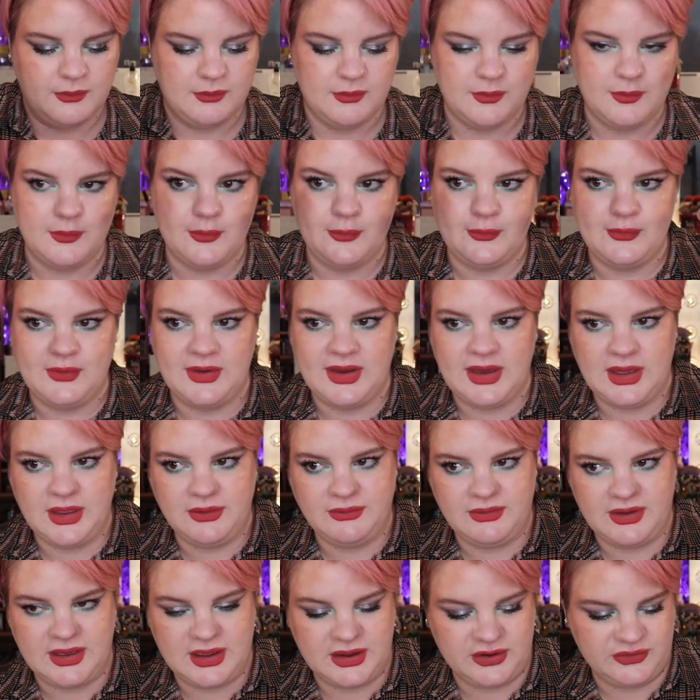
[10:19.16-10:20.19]
5
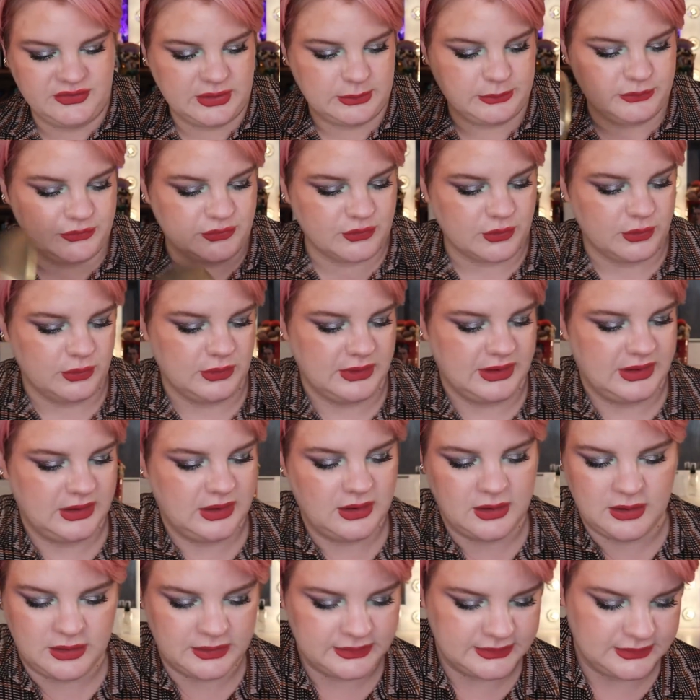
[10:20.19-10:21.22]
items rolling
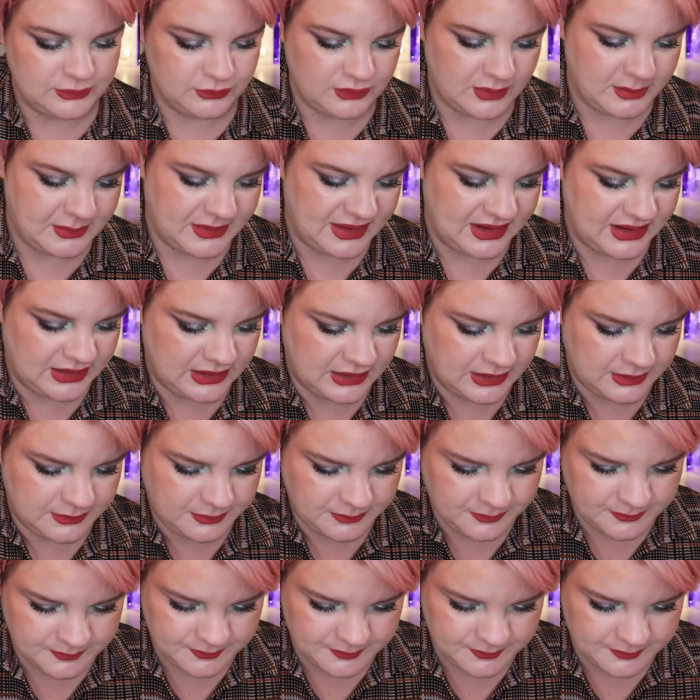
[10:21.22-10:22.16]
remaining.